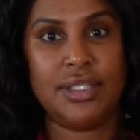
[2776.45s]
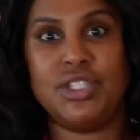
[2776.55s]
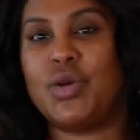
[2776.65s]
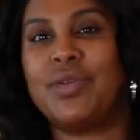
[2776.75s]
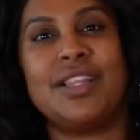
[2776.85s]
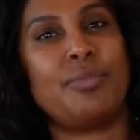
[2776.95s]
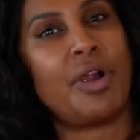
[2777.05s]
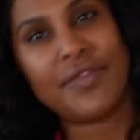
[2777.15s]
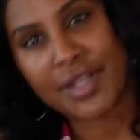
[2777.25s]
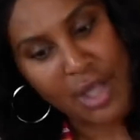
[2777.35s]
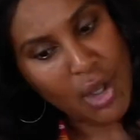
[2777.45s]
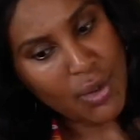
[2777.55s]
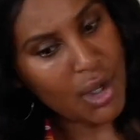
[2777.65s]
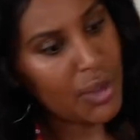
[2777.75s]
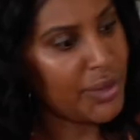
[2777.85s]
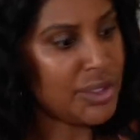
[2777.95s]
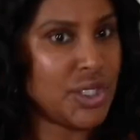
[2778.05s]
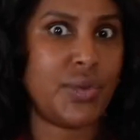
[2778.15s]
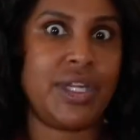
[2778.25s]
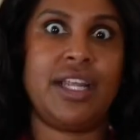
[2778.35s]
You don't need the perfect logo. You
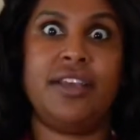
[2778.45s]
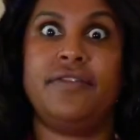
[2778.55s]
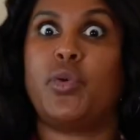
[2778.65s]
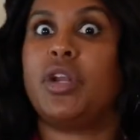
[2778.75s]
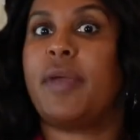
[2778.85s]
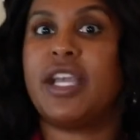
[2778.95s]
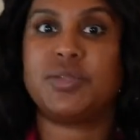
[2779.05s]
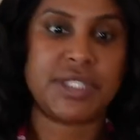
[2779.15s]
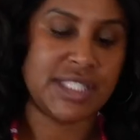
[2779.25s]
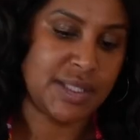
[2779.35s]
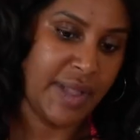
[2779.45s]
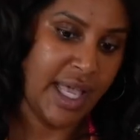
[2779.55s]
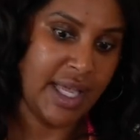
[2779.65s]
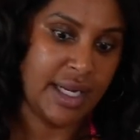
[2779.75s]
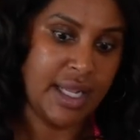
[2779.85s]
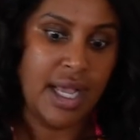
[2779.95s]
don't need a 40-page business plan.